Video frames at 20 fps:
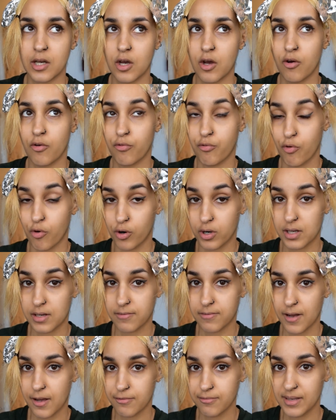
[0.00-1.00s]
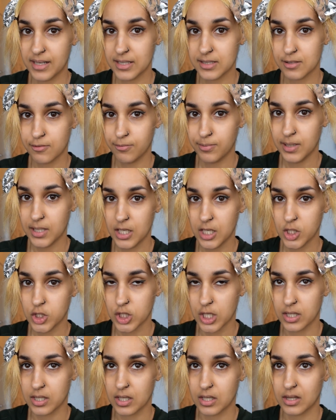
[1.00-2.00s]
45 minutes of bleach,
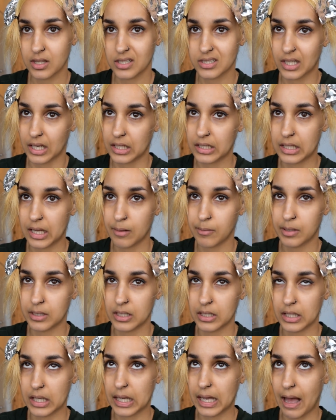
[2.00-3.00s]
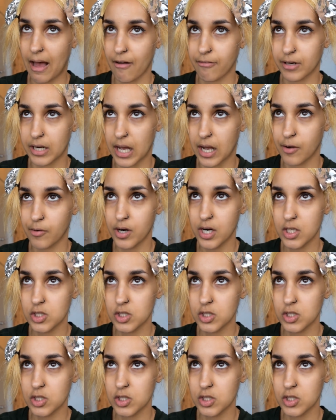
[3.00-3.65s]
and then the second time I did like half an hour.